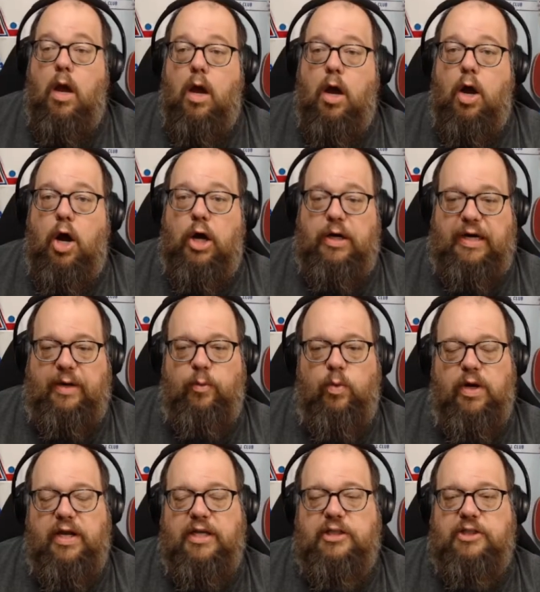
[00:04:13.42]
All right,
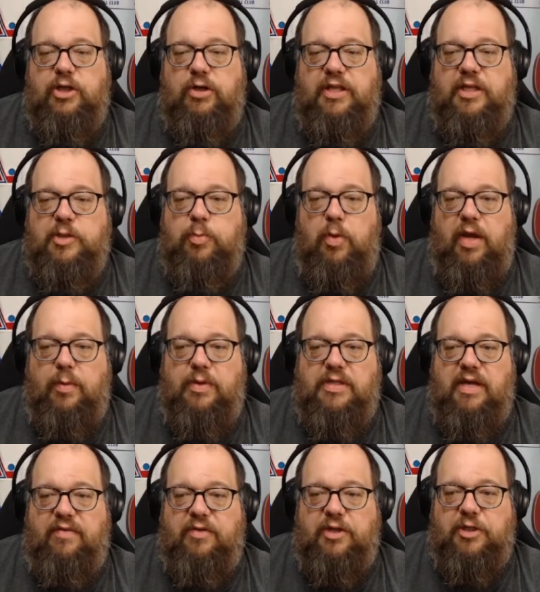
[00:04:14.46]
we're going to start this play with
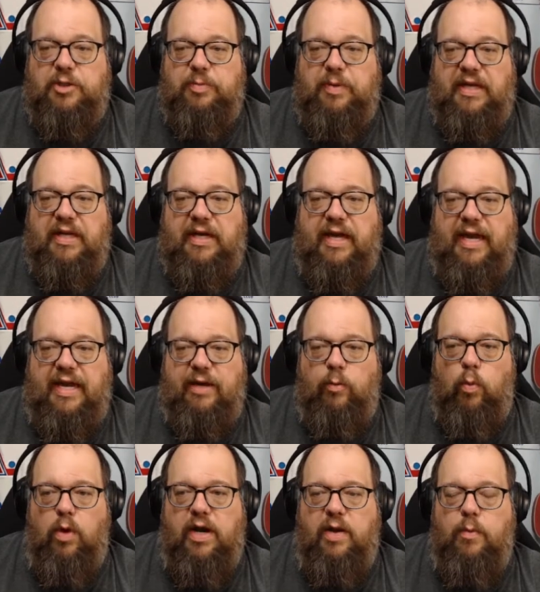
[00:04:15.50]
David Ospina,
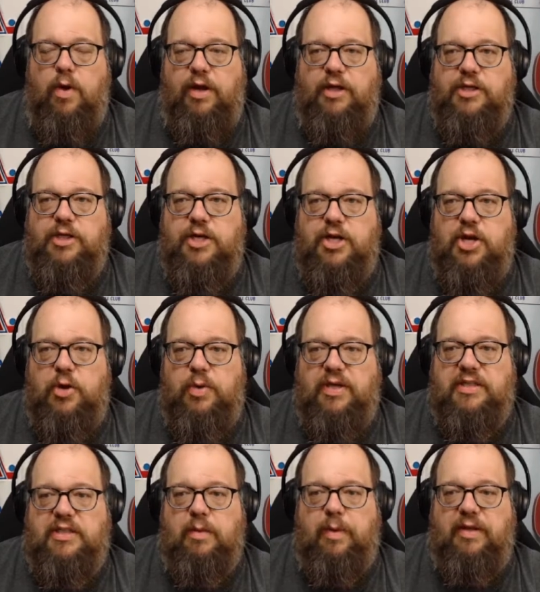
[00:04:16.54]
and what I want you to
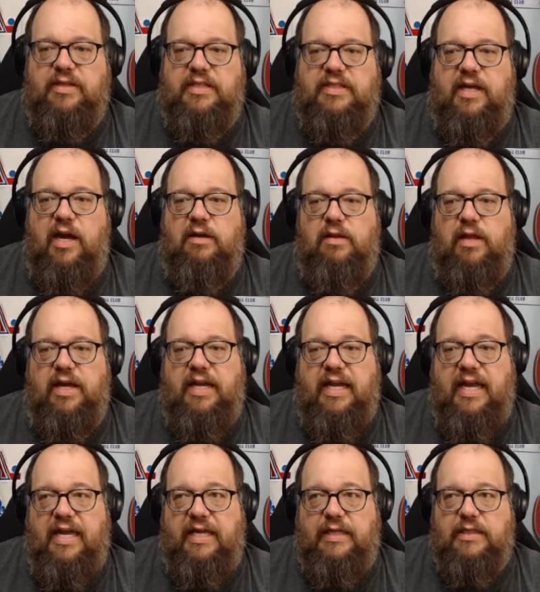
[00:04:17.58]
notice about this highlight
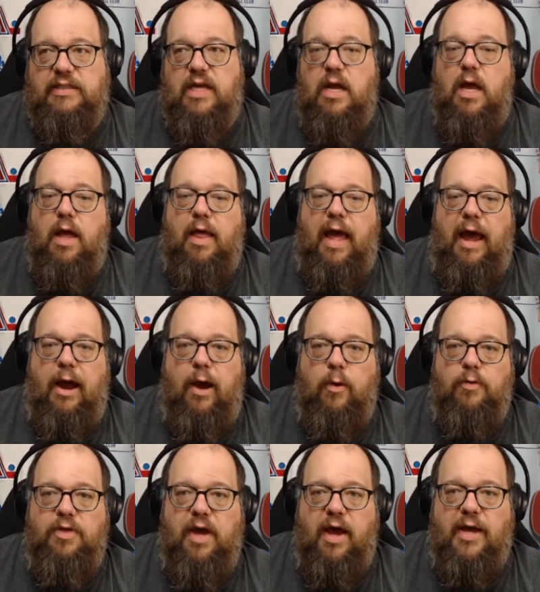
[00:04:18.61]
is how
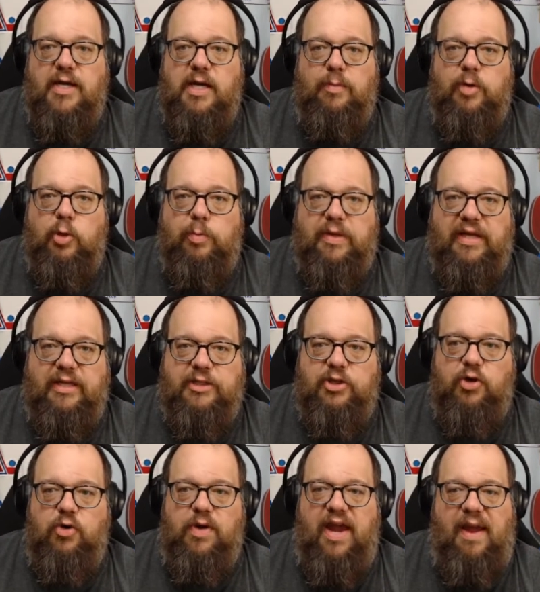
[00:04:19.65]
the IWBs
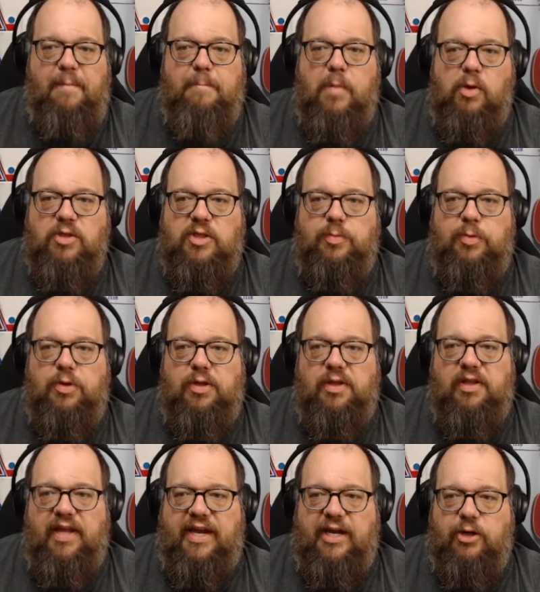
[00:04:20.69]
create multiple
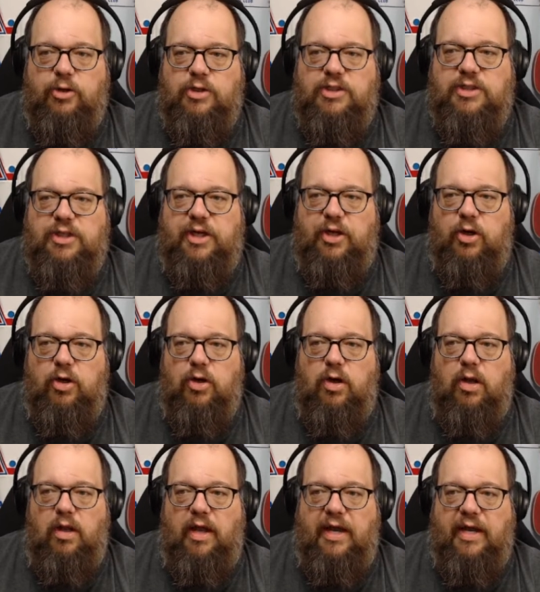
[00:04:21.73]
layers to
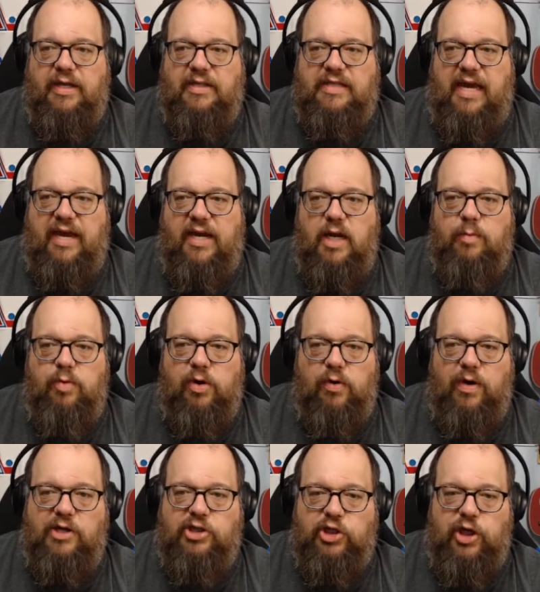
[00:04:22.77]
your attack and
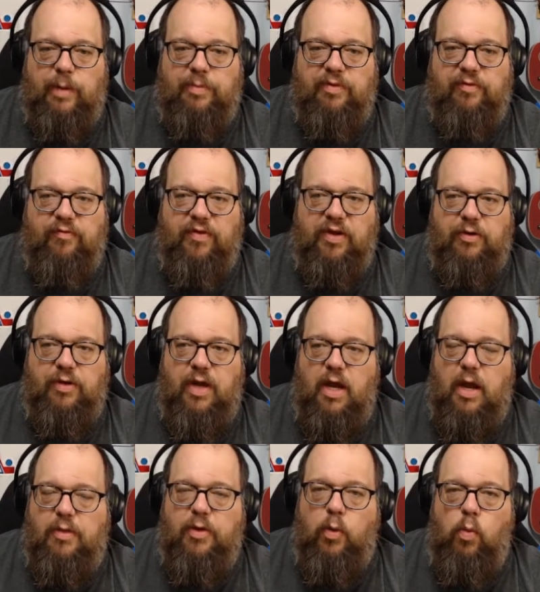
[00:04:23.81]
progression up the field
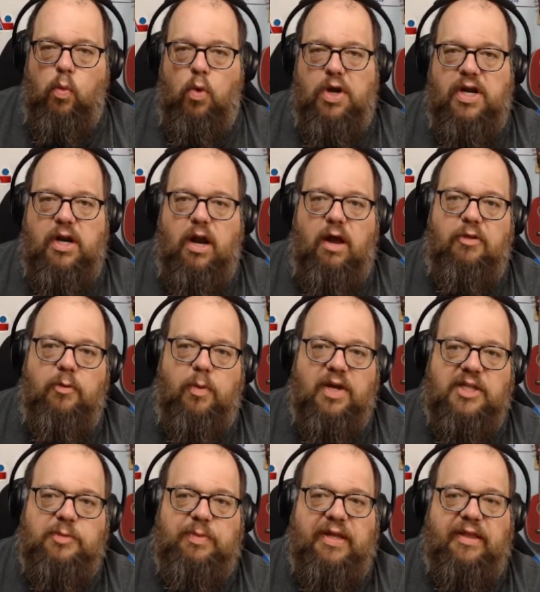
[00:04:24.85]
that wouldn't
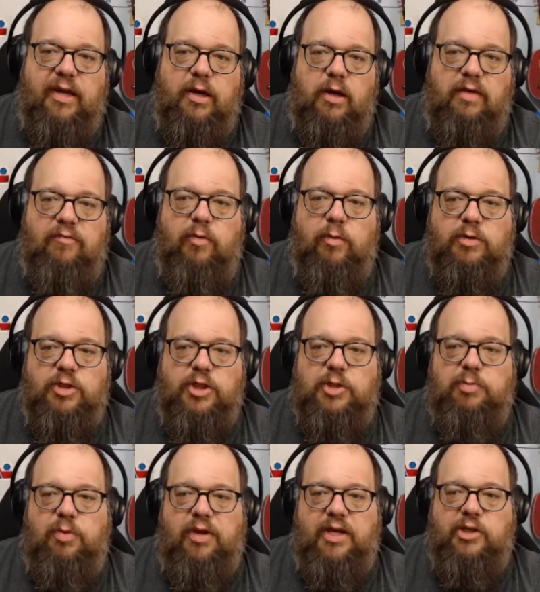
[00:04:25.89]
otherwise be there if you were
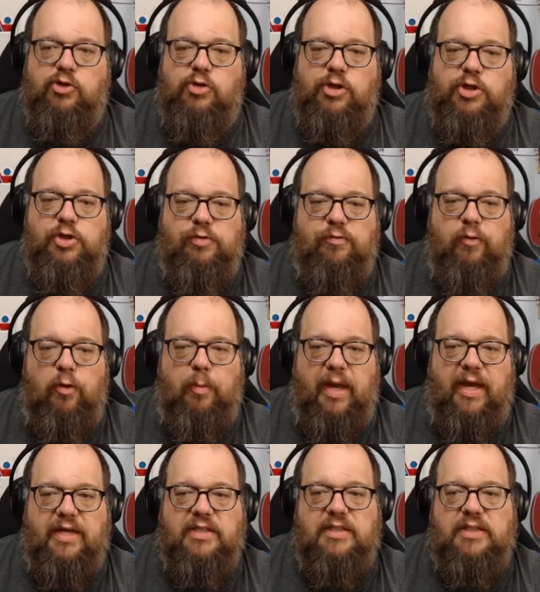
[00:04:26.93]
just playing traditional
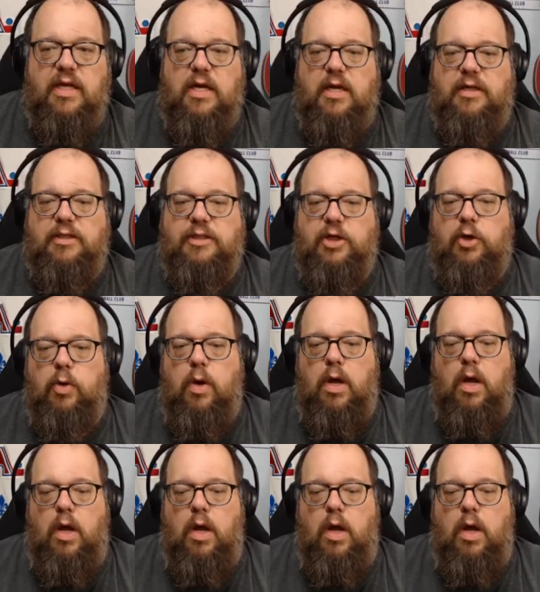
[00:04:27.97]
fullbacks. So